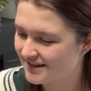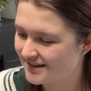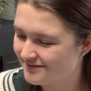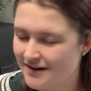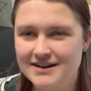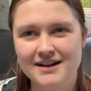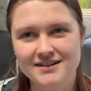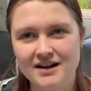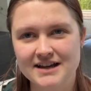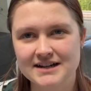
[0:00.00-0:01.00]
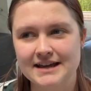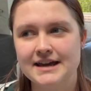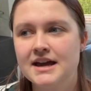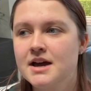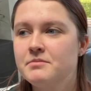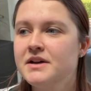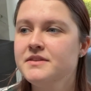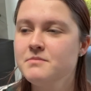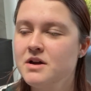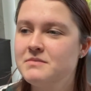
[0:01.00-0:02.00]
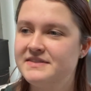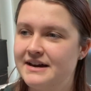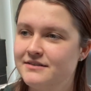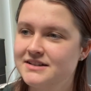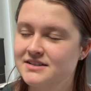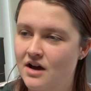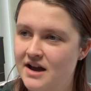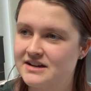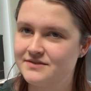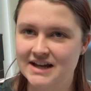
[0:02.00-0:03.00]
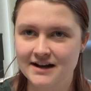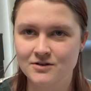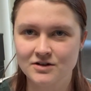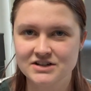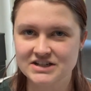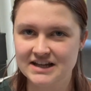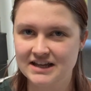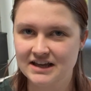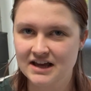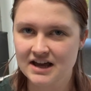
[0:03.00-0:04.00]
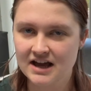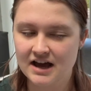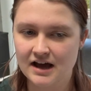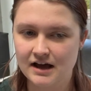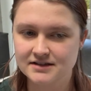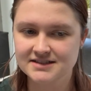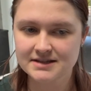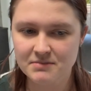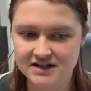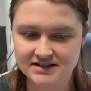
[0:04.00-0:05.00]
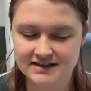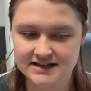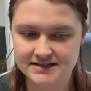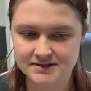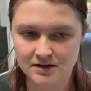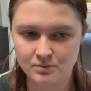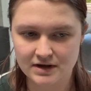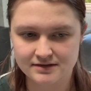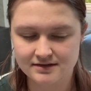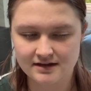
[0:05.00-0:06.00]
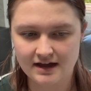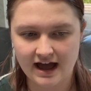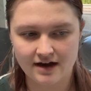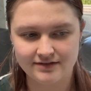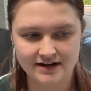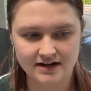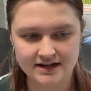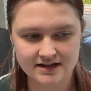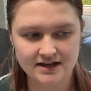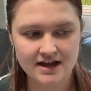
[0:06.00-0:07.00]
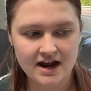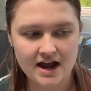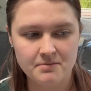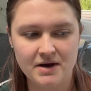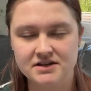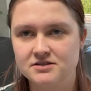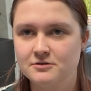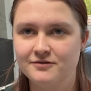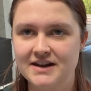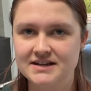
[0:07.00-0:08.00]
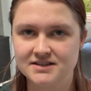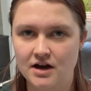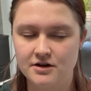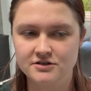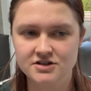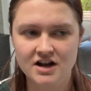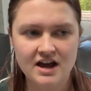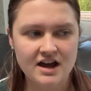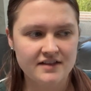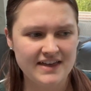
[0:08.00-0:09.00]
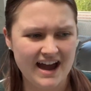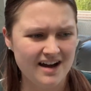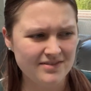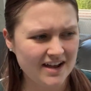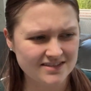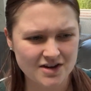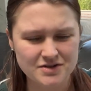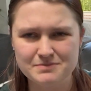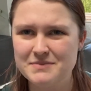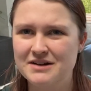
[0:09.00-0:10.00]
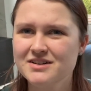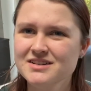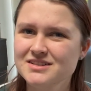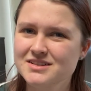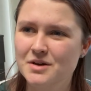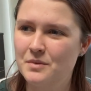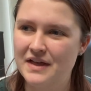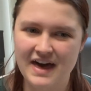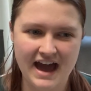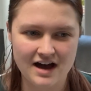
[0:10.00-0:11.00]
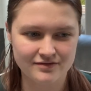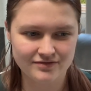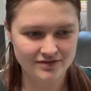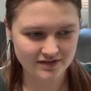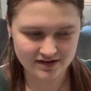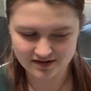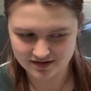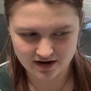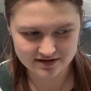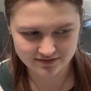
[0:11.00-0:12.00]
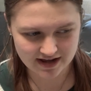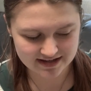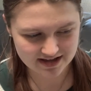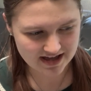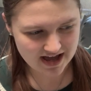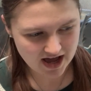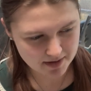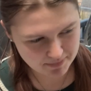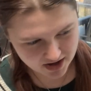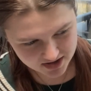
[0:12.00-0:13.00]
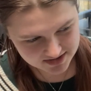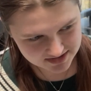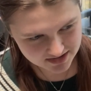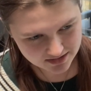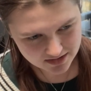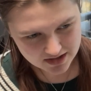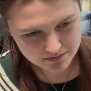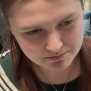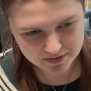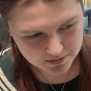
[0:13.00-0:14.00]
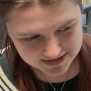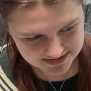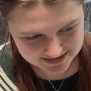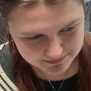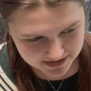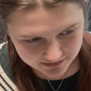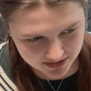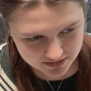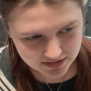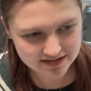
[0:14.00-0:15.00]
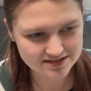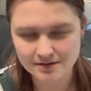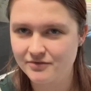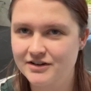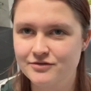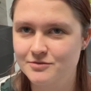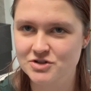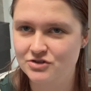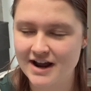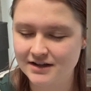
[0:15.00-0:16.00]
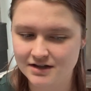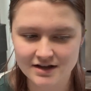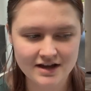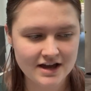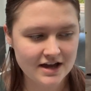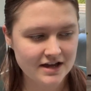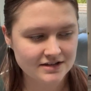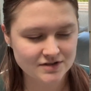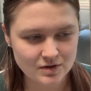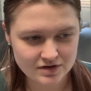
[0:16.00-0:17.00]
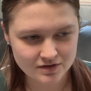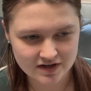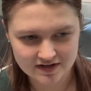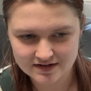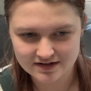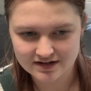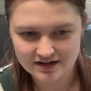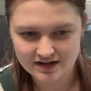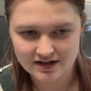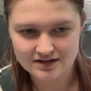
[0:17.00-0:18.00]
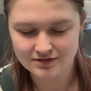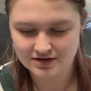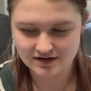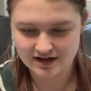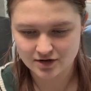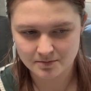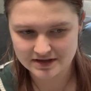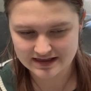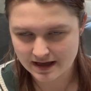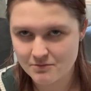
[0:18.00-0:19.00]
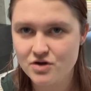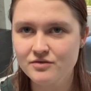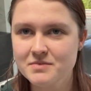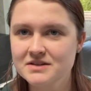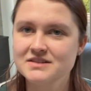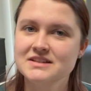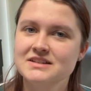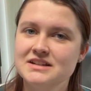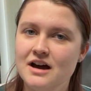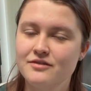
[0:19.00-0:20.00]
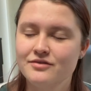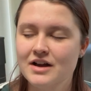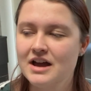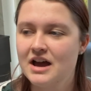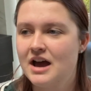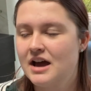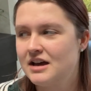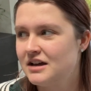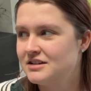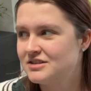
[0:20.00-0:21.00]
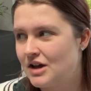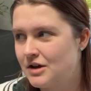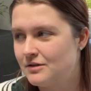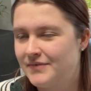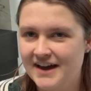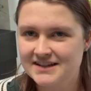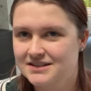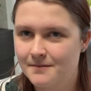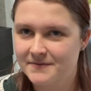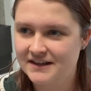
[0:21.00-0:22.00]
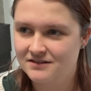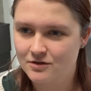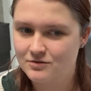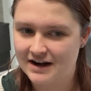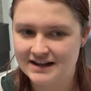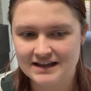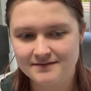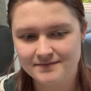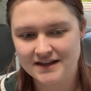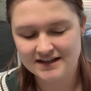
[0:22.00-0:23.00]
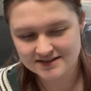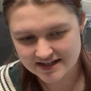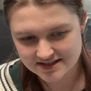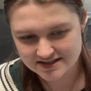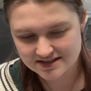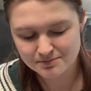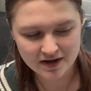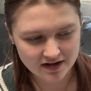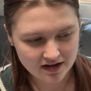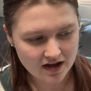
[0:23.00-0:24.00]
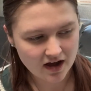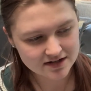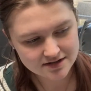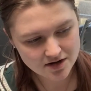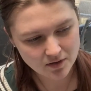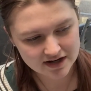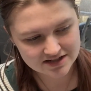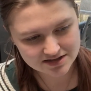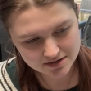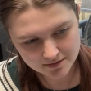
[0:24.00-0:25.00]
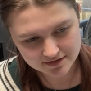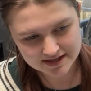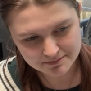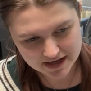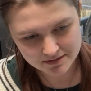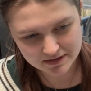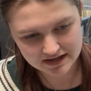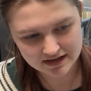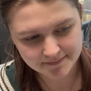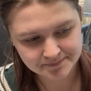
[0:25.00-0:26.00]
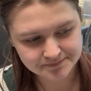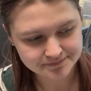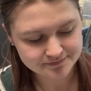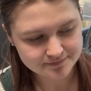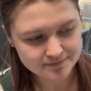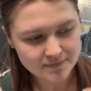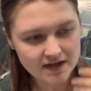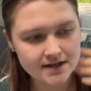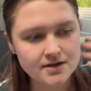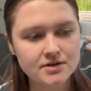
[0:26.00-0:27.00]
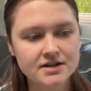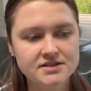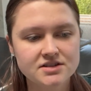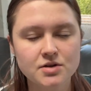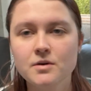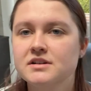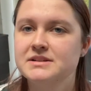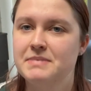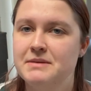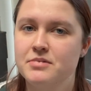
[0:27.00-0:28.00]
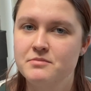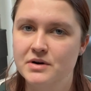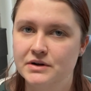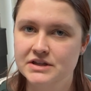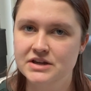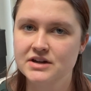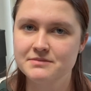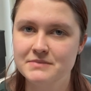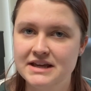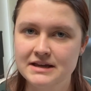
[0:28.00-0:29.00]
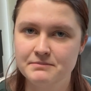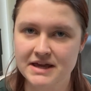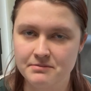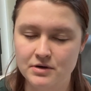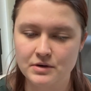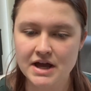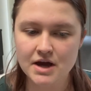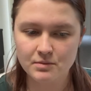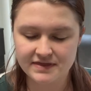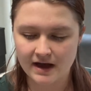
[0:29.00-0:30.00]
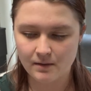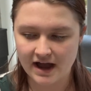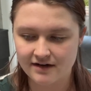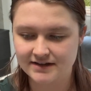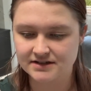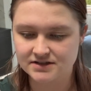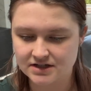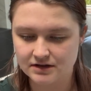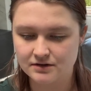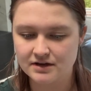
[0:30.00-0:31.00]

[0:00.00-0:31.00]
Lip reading: unlikely. But at the moment there is kind of technology similar to this with having a personal fitness coach. They have those mirrors where they have kind of a person built into the mirror, like something from Shrek. So you can copy their movements and stuff. So that is something that already exists, but I don't know, I just thought that maybe you could talk to people more, you could meet people without having to